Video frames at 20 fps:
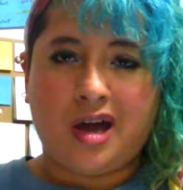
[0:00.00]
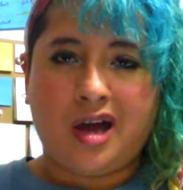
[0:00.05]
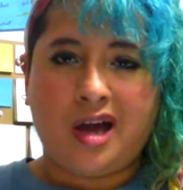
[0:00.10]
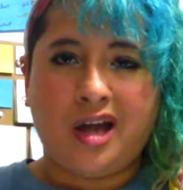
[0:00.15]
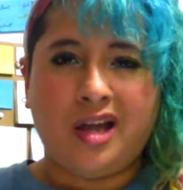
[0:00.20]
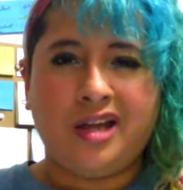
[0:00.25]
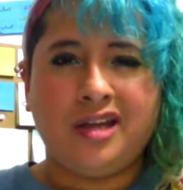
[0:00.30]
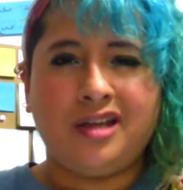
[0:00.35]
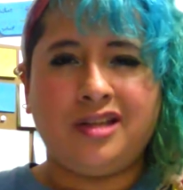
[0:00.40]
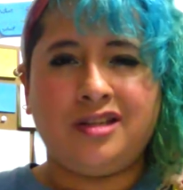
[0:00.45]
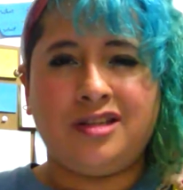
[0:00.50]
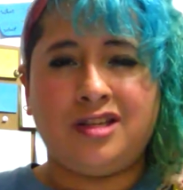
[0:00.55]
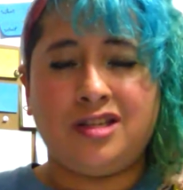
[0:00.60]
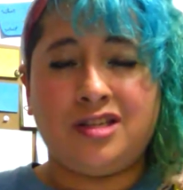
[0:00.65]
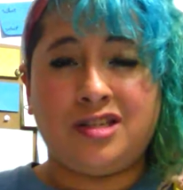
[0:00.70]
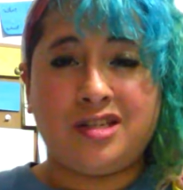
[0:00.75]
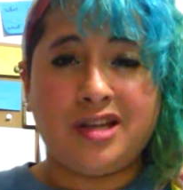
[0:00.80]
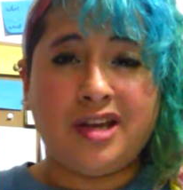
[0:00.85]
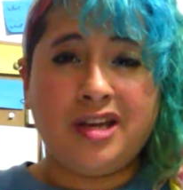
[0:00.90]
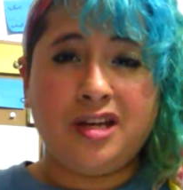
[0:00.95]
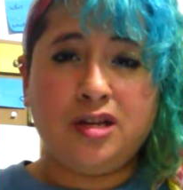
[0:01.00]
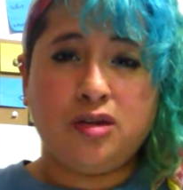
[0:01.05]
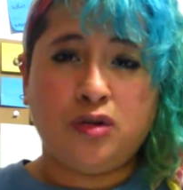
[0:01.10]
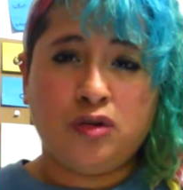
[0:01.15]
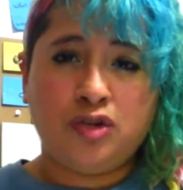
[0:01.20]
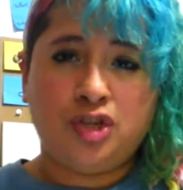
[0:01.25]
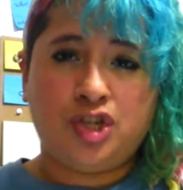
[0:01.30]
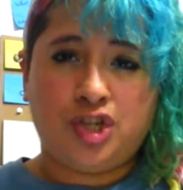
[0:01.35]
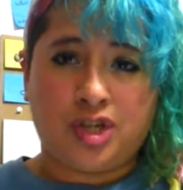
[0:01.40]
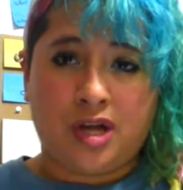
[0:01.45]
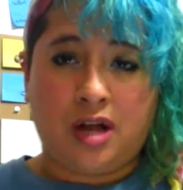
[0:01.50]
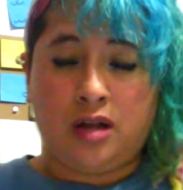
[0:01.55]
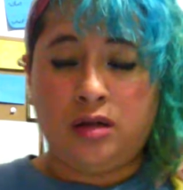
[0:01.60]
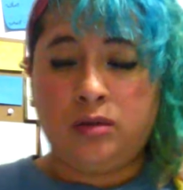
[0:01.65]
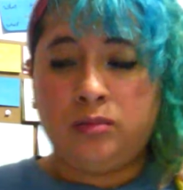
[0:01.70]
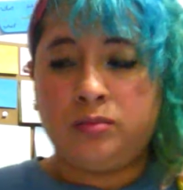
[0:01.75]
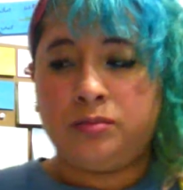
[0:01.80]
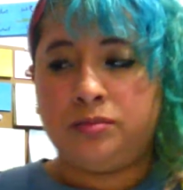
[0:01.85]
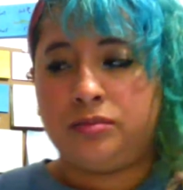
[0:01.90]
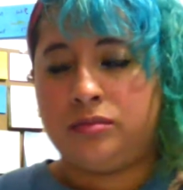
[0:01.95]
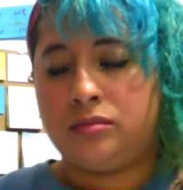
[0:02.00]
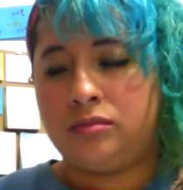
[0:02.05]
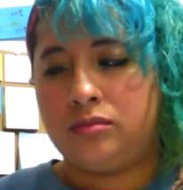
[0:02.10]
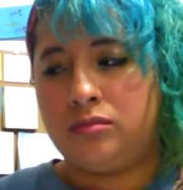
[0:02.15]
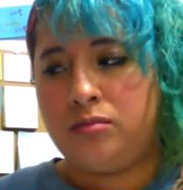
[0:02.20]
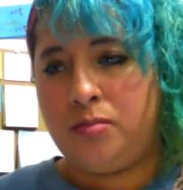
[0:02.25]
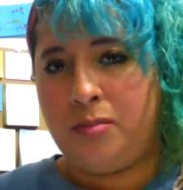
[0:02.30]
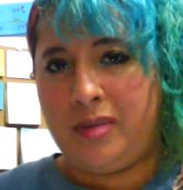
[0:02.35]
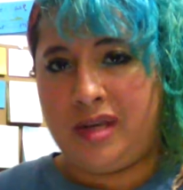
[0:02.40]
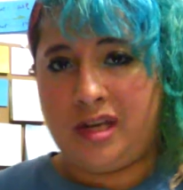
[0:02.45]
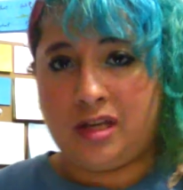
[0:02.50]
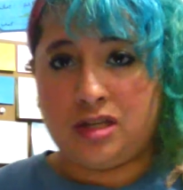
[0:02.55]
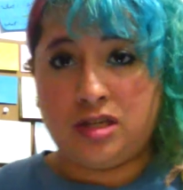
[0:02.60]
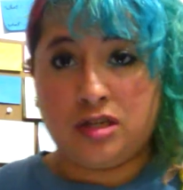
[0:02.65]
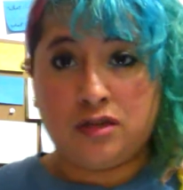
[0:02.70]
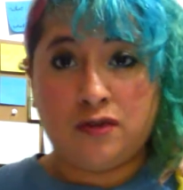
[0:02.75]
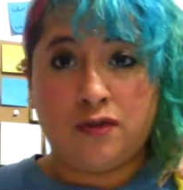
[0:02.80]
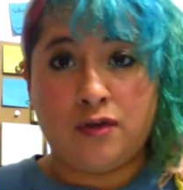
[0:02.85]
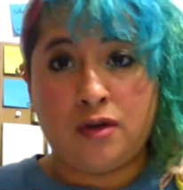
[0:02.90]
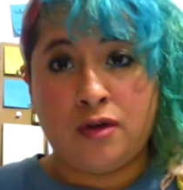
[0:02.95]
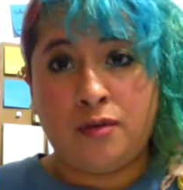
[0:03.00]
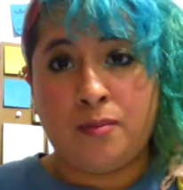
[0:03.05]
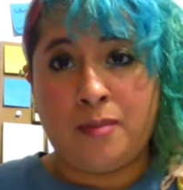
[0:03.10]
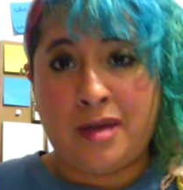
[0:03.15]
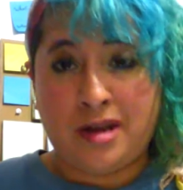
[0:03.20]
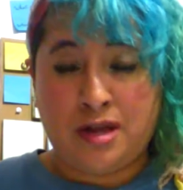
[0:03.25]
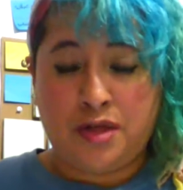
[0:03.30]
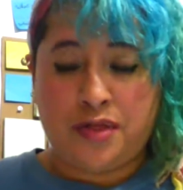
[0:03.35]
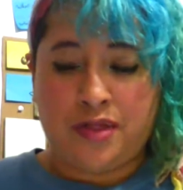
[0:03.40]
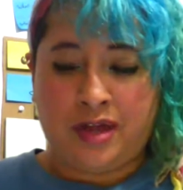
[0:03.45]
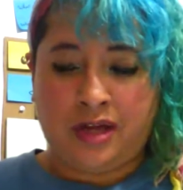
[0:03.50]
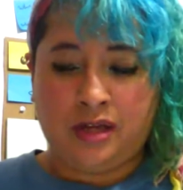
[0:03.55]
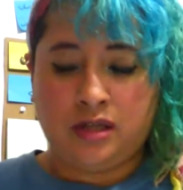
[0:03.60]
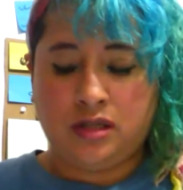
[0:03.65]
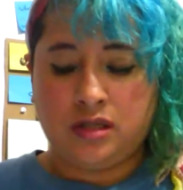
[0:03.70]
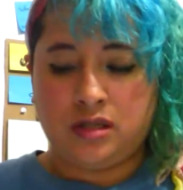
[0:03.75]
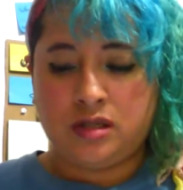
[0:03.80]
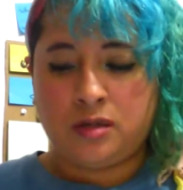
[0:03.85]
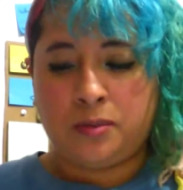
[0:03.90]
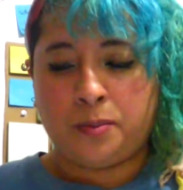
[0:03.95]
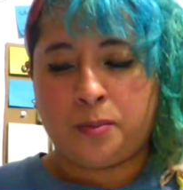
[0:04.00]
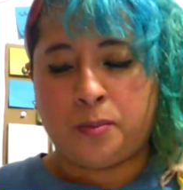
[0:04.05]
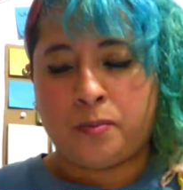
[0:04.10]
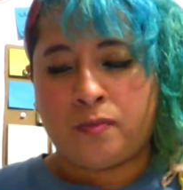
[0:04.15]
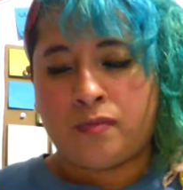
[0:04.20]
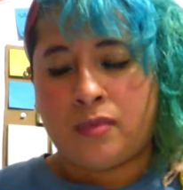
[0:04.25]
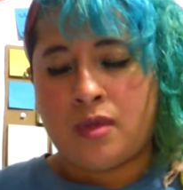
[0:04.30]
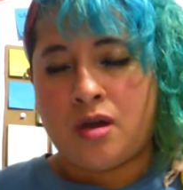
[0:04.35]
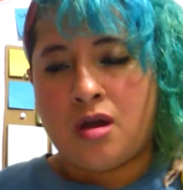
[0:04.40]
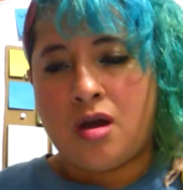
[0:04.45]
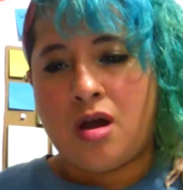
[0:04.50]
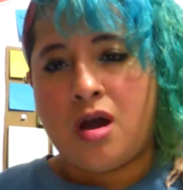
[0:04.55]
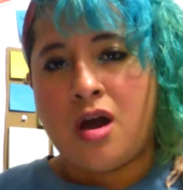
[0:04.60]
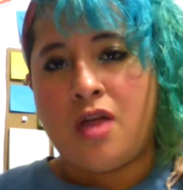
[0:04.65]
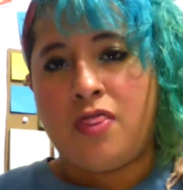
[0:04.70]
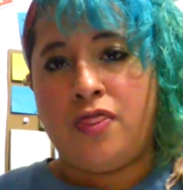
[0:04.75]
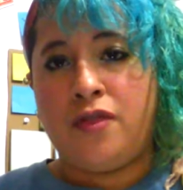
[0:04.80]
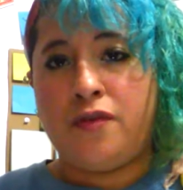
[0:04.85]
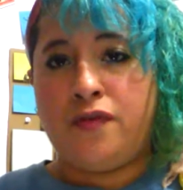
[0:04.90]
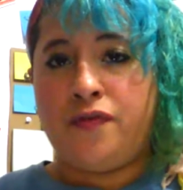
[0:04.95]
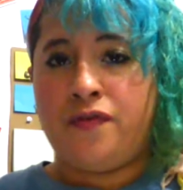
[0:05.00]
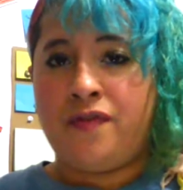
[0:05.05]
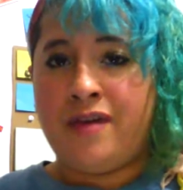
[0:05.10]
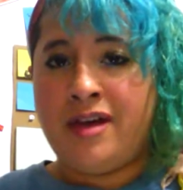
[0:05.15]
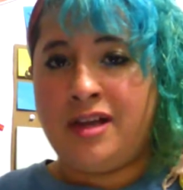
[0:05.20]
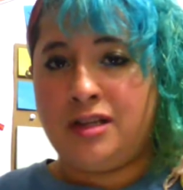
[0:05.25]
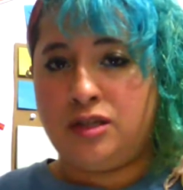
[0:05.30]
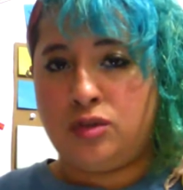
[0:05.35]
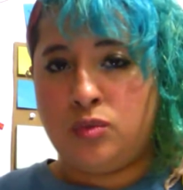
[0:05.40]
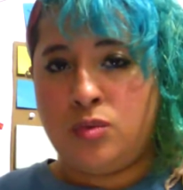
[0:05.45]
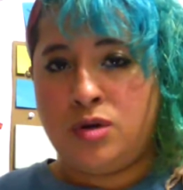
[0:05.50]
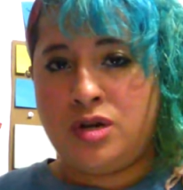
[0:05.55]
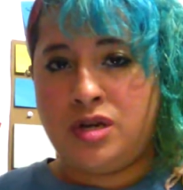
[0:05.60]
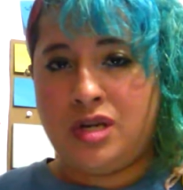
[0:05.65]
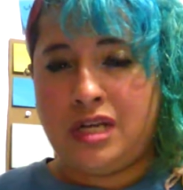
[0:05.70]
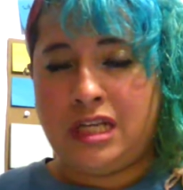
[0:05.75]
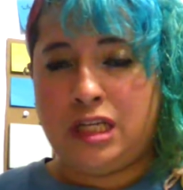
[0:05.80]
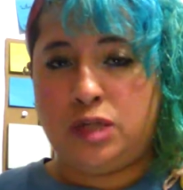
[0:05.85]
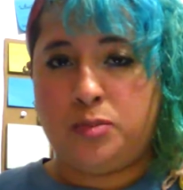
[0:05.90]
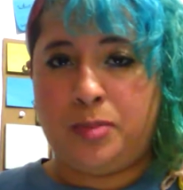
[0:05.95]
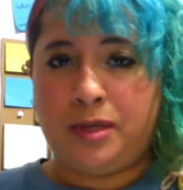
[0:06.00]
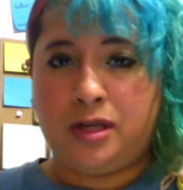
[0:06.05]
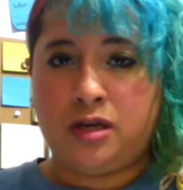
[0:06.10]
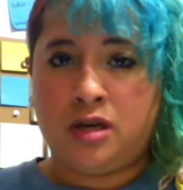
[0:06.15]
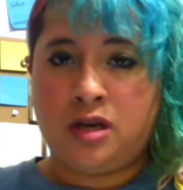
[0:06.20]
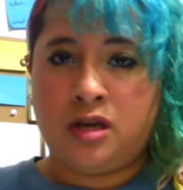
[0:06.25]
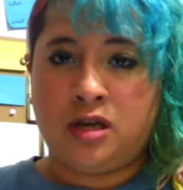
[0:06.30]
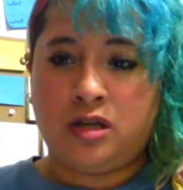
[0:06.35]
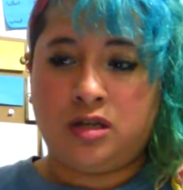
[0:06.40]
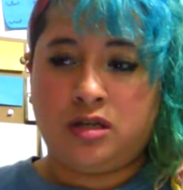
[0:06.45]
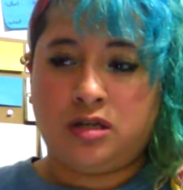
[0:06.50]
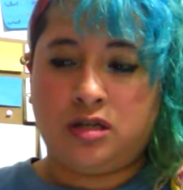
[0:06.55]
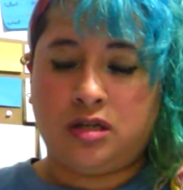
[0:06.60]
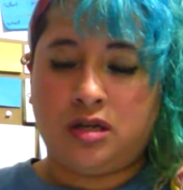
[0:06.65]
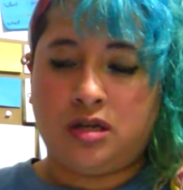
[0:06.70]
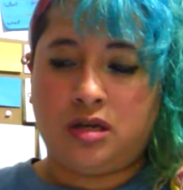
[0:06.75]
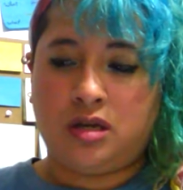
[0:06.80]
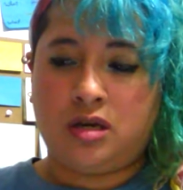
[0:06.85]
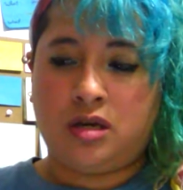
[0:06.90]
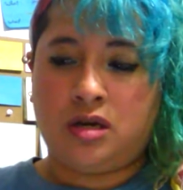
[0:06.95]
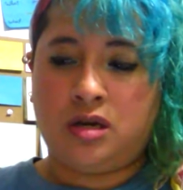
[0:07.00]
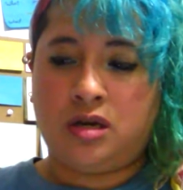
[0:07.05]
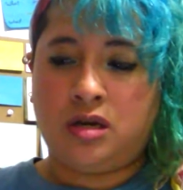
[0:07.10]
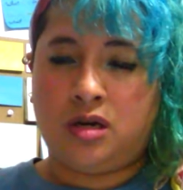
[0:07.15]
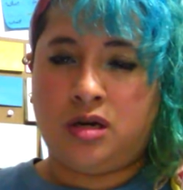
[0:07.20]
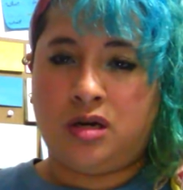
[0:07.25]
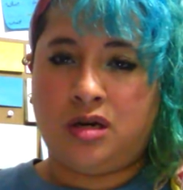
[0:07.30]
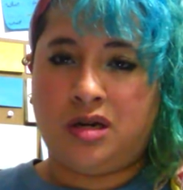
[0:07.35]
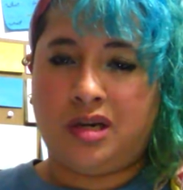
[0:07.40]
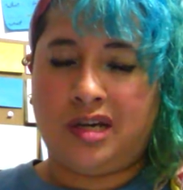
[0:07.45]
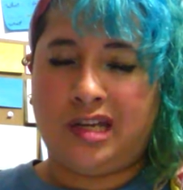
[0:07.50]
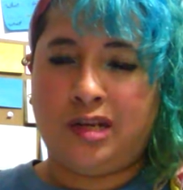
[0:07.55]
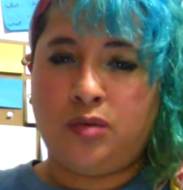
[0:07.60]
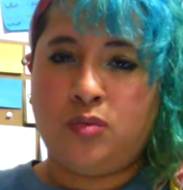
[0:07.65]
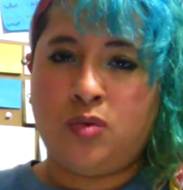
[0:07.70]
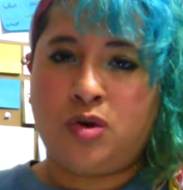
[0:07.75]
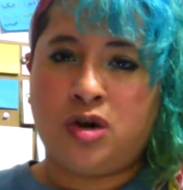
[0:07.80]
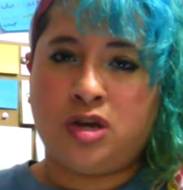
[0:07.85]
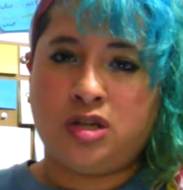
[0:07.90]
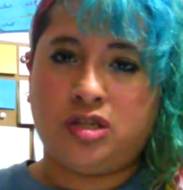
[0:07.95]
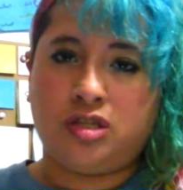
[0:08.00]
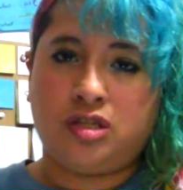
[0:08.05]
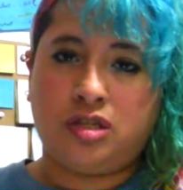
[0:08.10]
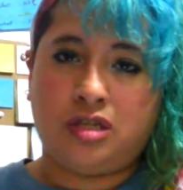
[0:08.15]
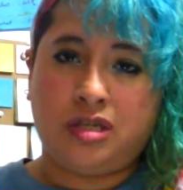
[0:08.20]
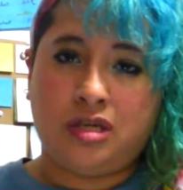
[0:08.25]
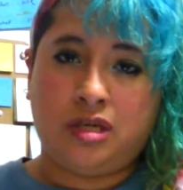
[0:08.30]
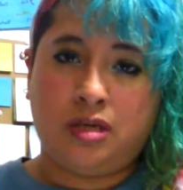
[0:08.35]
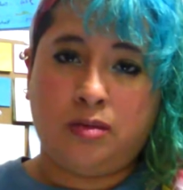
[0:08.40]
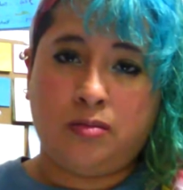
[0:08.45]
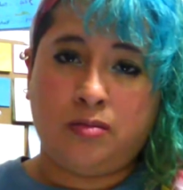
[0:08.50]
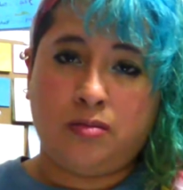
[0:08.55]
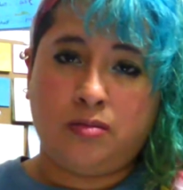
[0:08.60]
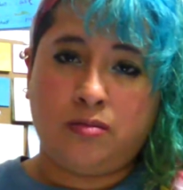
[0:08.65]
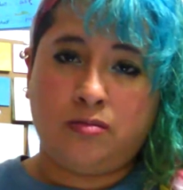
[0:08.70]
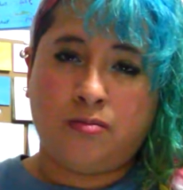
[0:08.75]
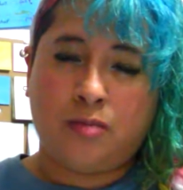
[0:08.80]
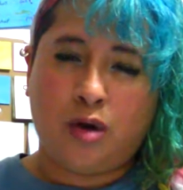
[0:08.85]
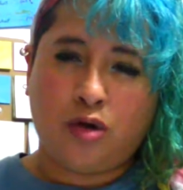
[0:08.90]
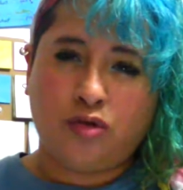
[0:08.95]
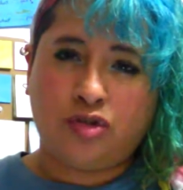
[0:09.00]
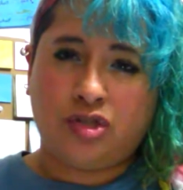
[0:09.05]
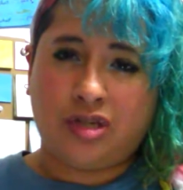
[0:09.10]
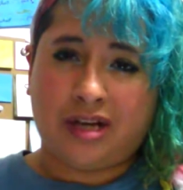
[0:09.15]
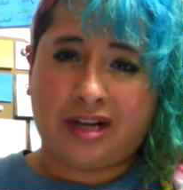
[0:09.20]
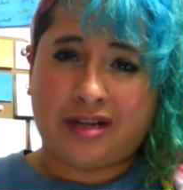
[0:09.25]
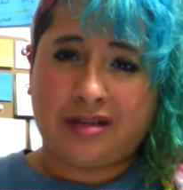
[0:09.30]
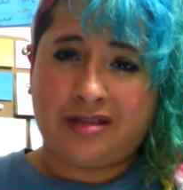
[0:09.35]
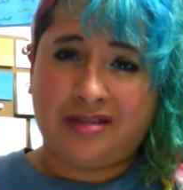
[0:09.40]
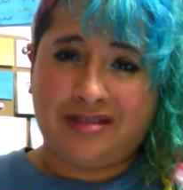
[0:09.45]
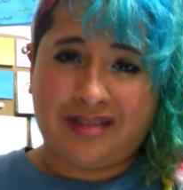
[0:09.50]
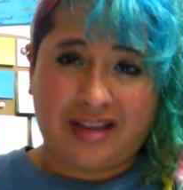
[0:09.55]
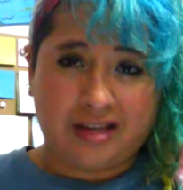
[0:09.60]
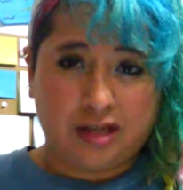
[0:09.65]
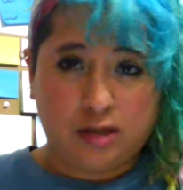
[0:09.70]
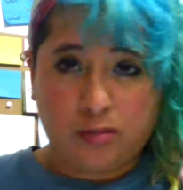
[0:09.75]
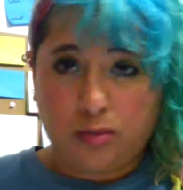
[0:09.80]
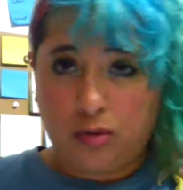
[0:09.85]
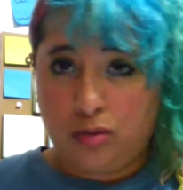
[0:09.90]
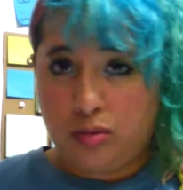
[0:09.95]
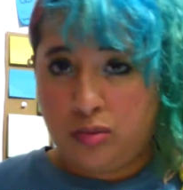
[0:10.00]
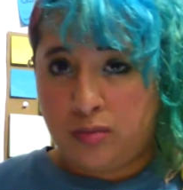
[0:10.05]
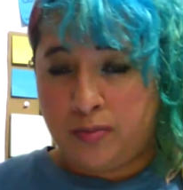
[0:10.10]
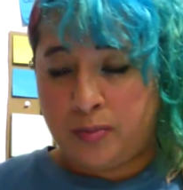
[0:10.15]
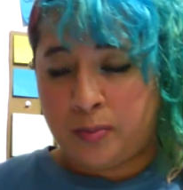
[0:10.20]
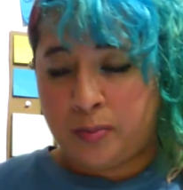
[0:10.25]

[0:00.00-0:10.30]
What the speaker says: I decided on gel because of many things. The first one, it's because it was the most accessible.